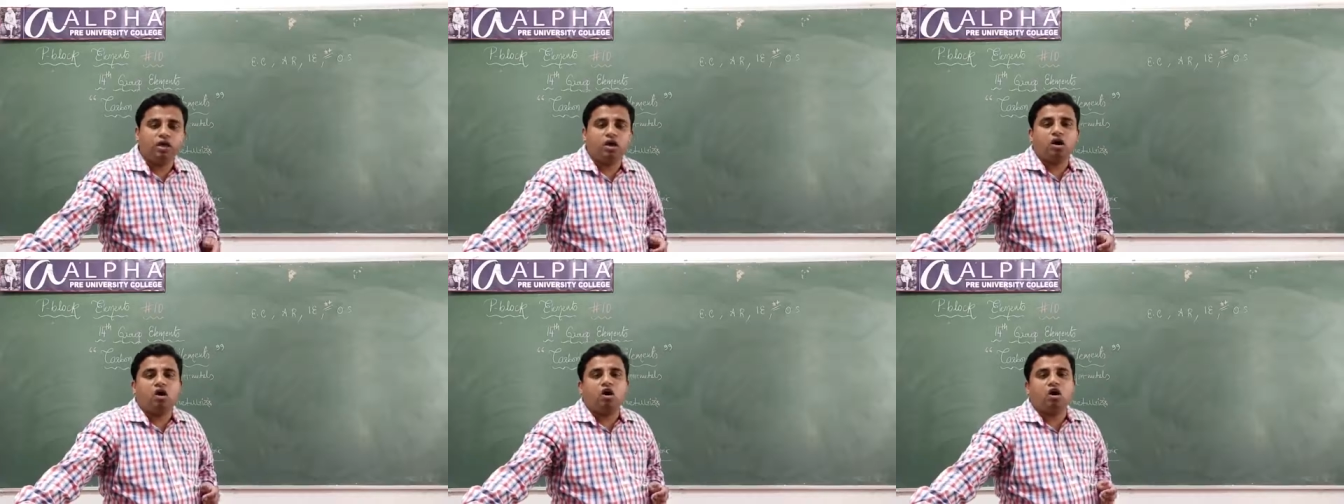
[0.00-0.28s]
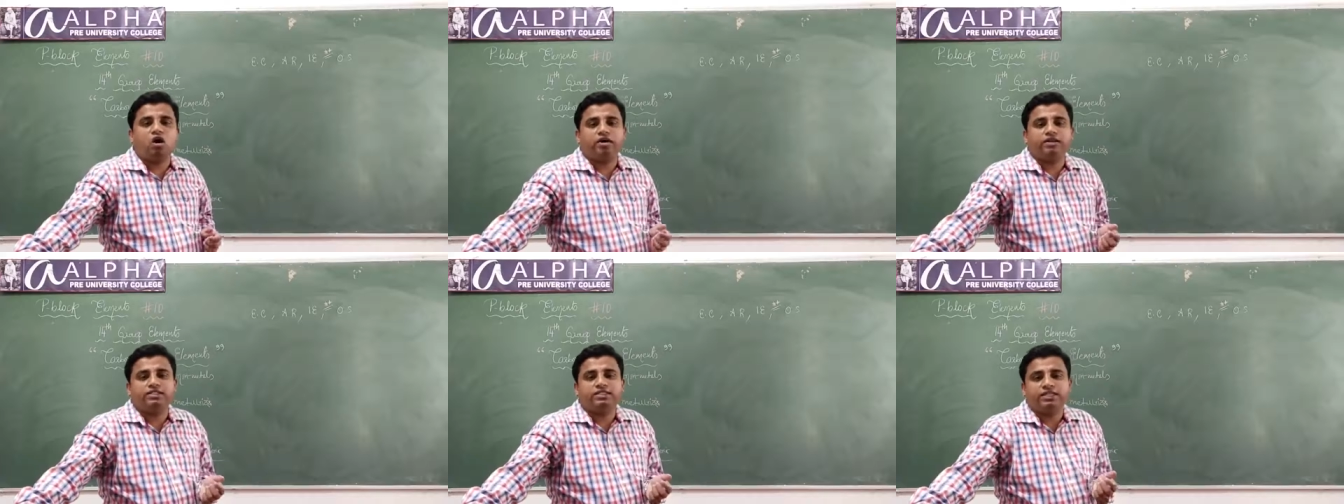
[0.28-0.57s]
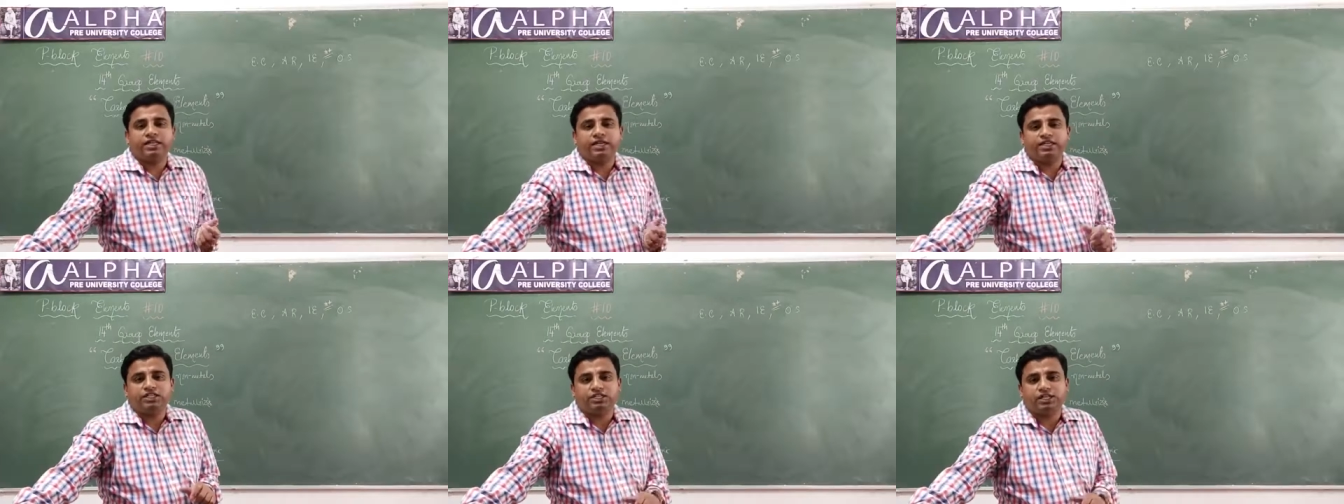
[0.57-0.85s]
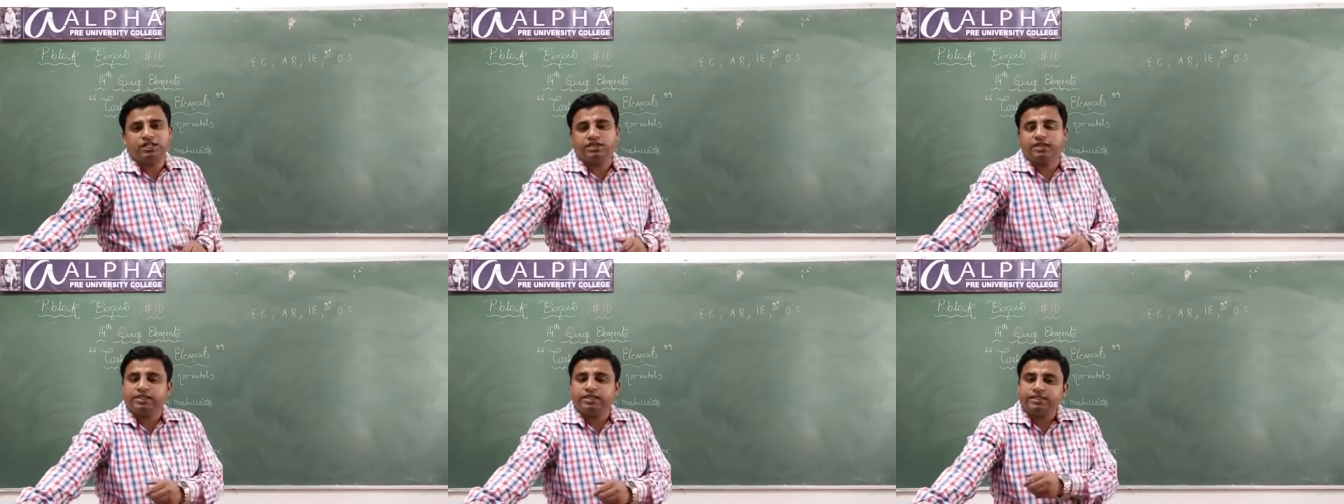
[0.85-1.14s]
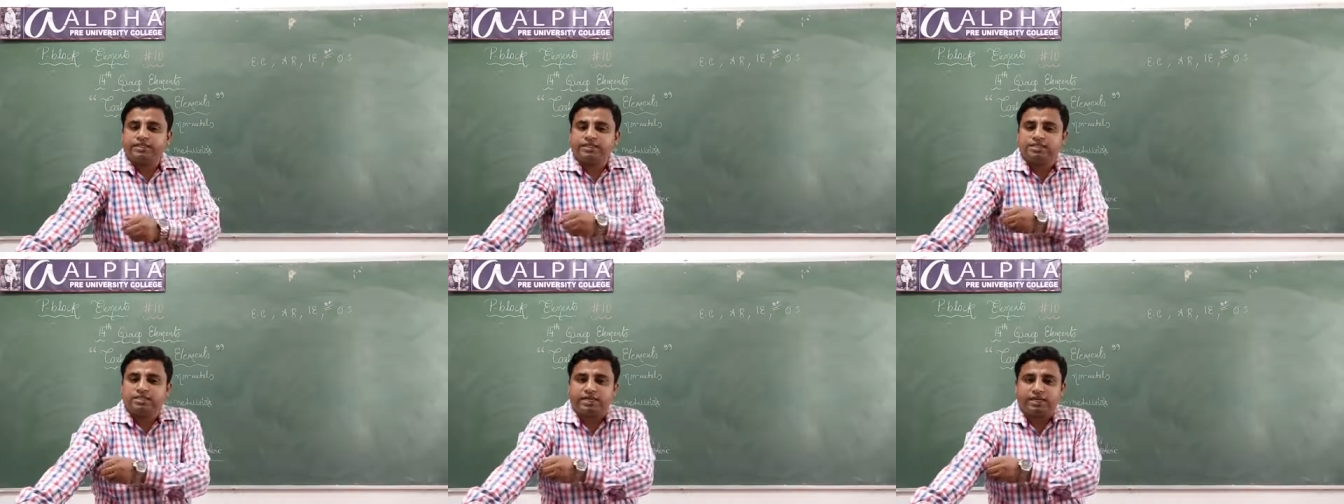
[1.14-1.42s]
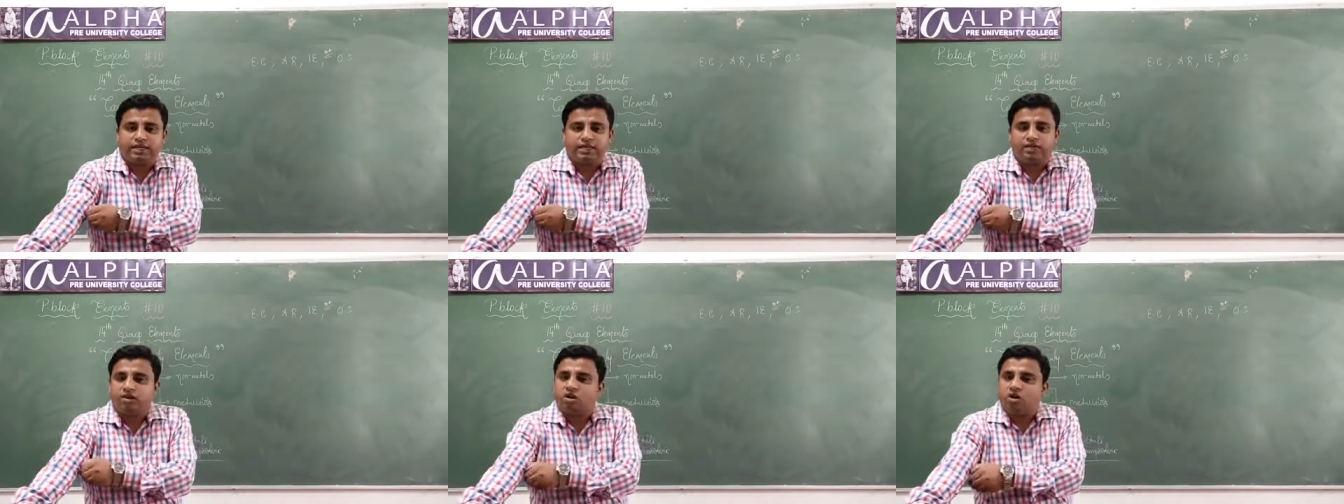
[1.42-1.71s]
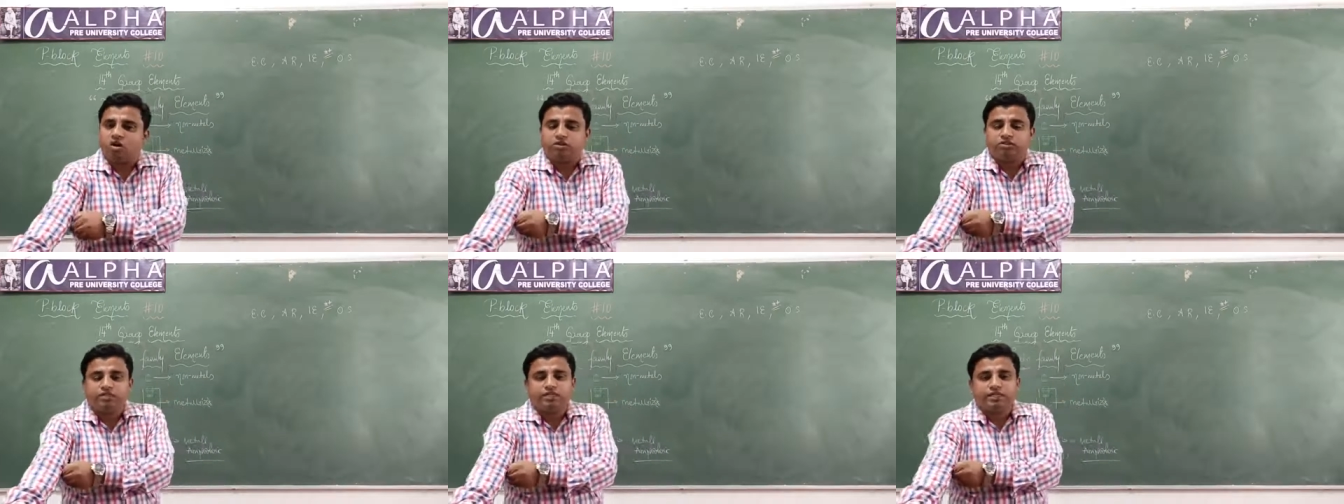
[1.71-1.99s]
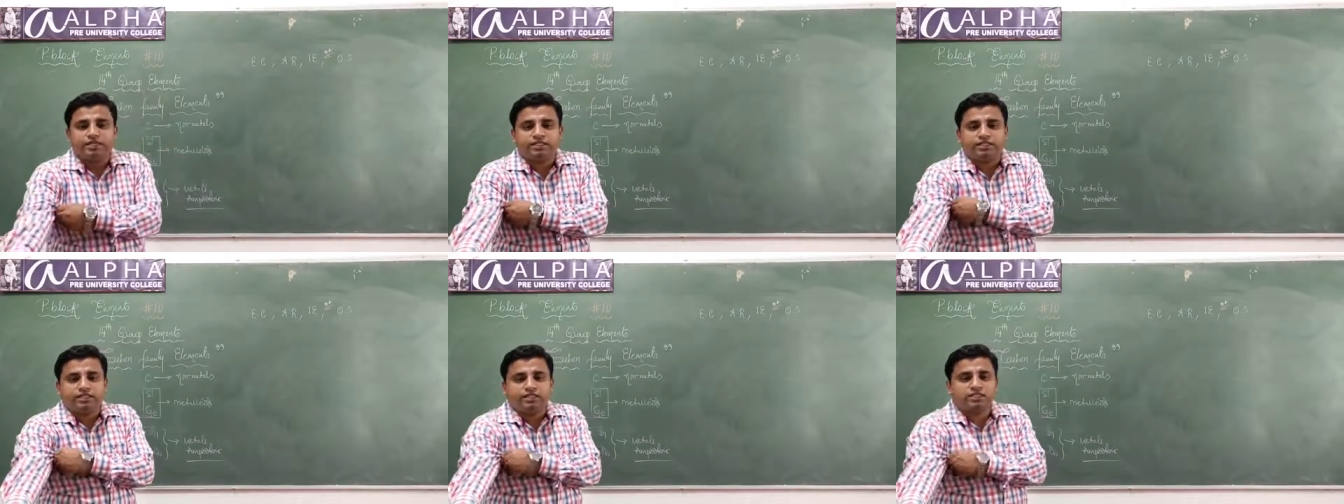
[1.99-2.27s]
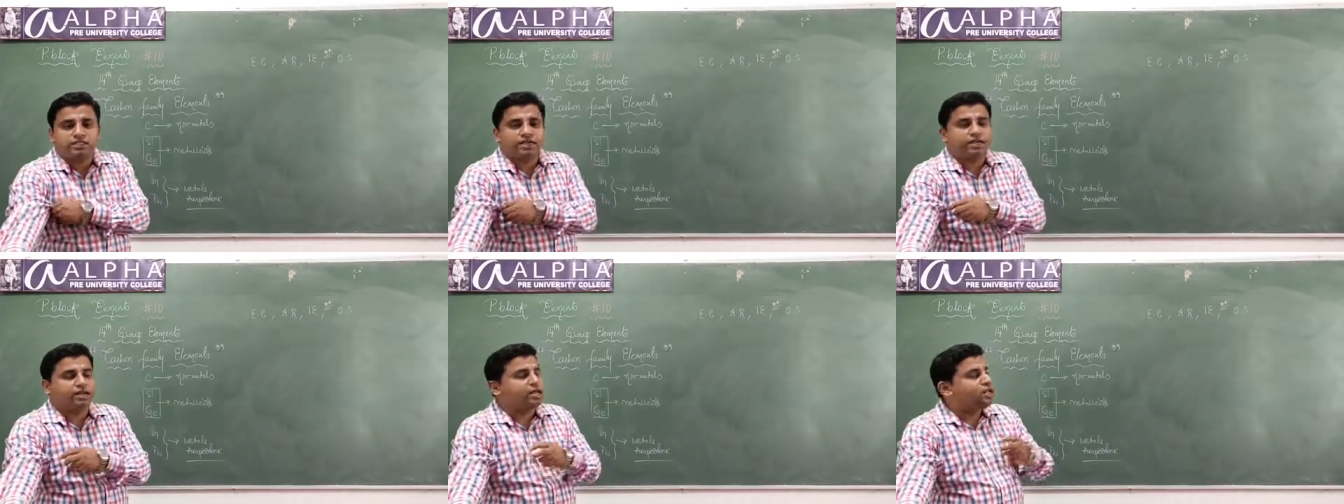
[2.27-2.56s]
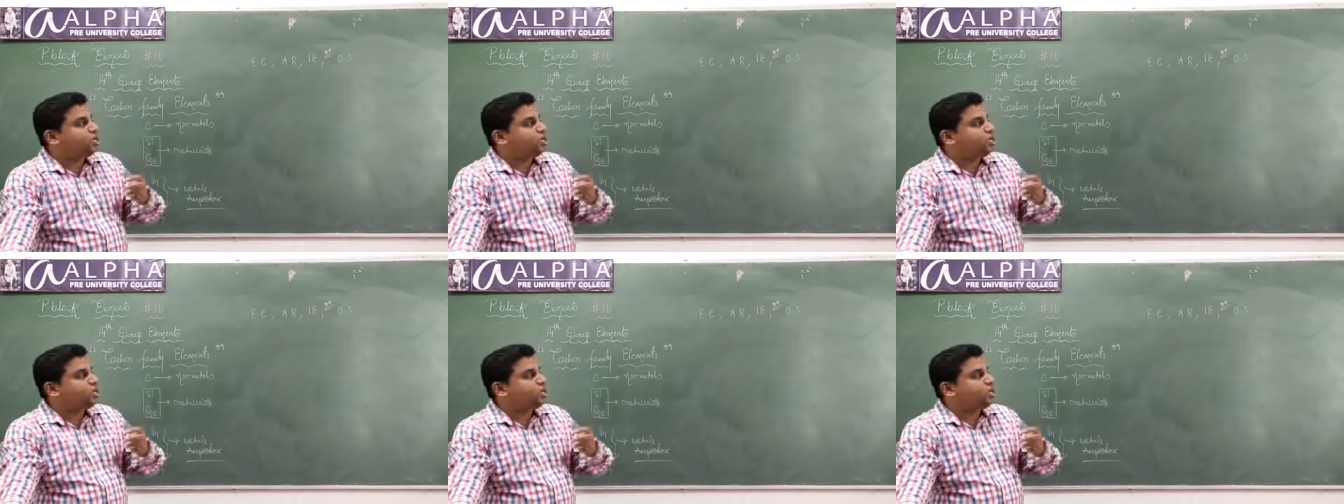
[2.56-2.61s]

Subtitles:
Oxidation state. Oxidation state.